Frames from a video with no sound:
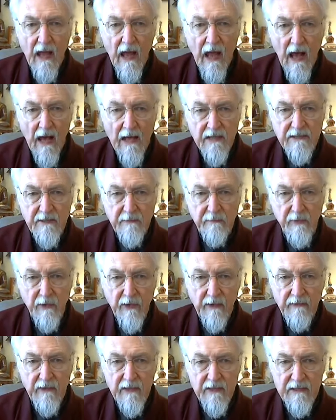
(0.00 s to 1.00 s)
As the
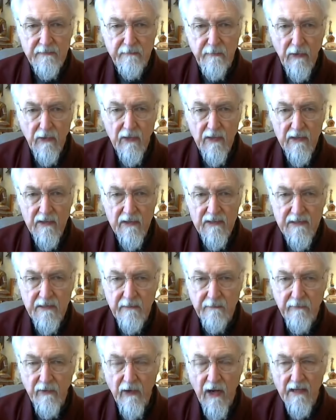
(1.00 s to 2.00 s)
previous Buddhas
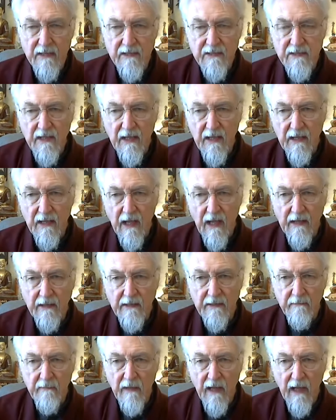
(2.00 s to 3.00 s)
embraced the
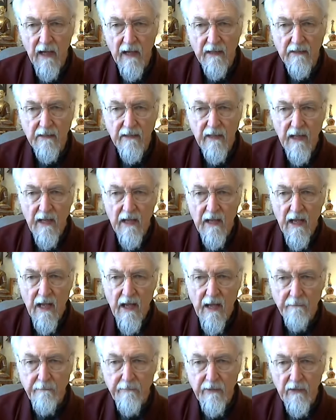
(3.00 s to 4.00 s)
enlightened mind
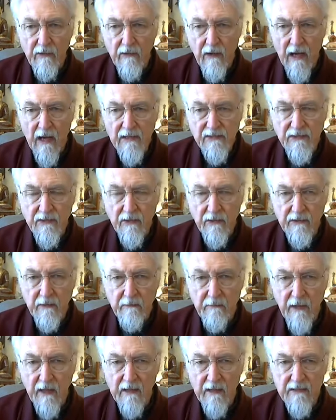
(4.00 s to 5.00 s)
and progressed on the
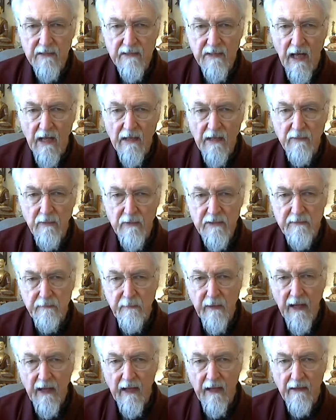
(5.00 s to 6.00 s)
Bodhisattva's
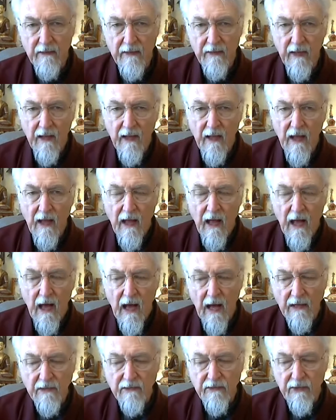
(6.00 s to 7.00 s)
path,
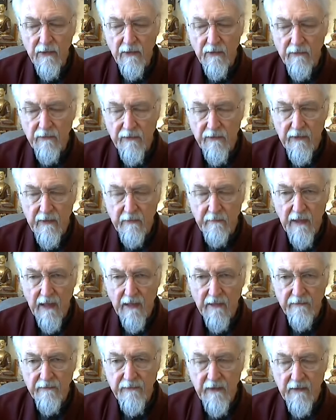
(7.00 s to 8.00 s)
I too, for the
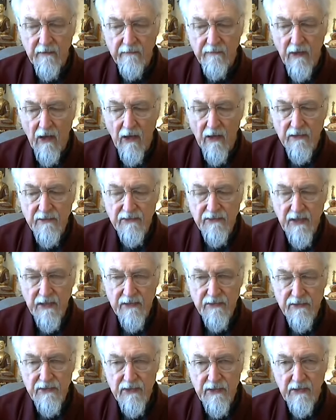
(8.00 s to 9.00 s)
benefit of all
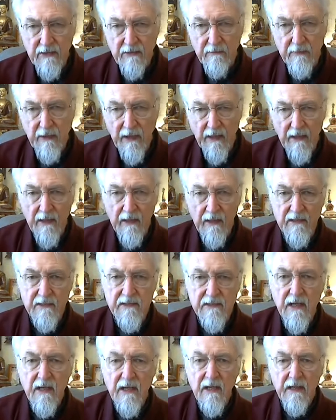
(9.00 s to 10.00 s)
sentient
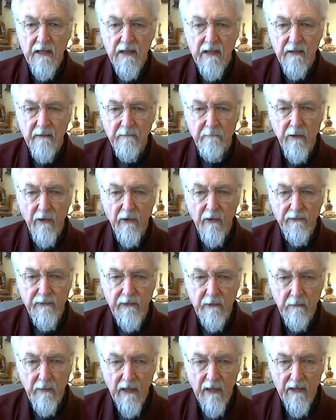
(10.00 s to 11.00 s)
beings, give birth
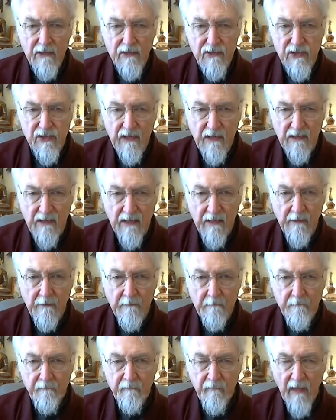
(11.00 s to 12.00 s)
to bodhicitta
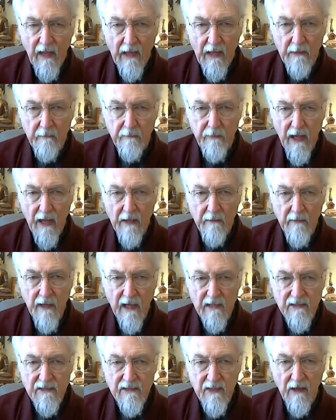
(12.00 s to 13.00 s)
and apply
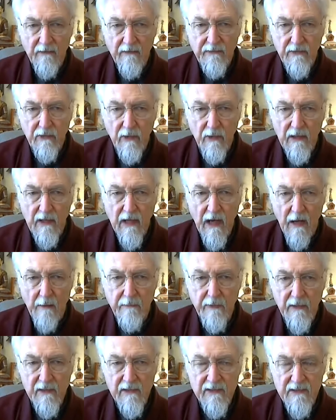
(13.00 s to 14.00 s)
myself to
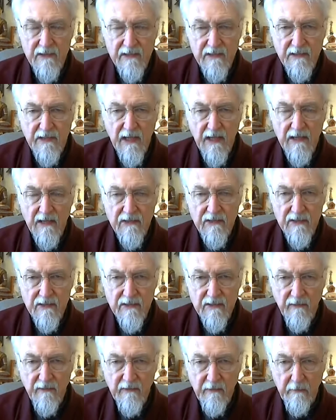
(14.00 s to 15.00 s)
accomplish the
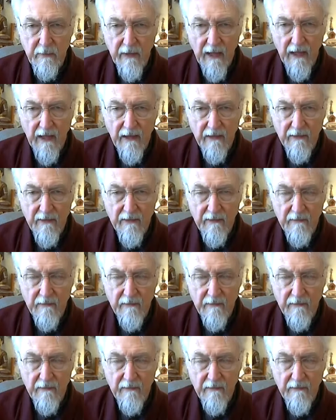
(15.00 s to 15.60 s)
stages of the path.